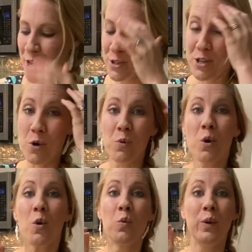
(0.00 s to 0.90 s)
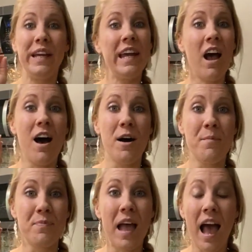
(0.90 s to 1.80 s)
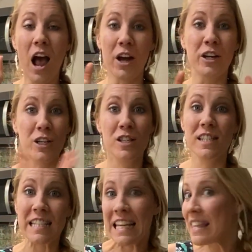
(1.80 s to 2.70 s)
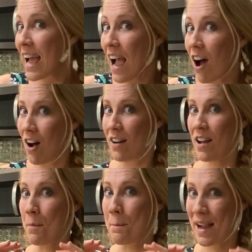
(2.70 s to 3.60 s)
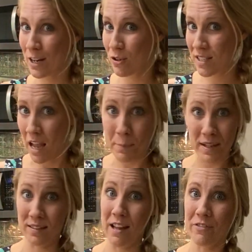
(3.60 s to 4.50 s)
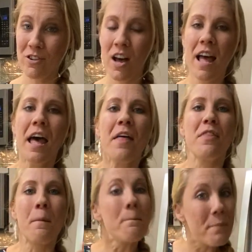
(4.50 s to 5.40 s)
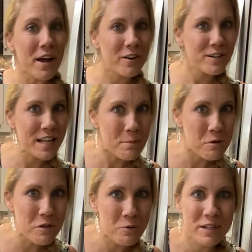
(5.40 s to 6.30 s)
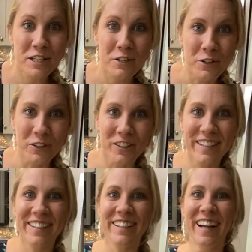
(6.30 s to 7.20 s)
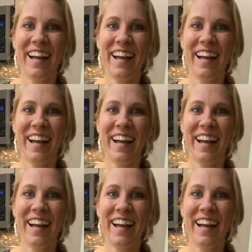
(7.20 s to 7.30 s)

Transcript: So we are gonna see that on a microscopic level. The butter demo that we did earlier,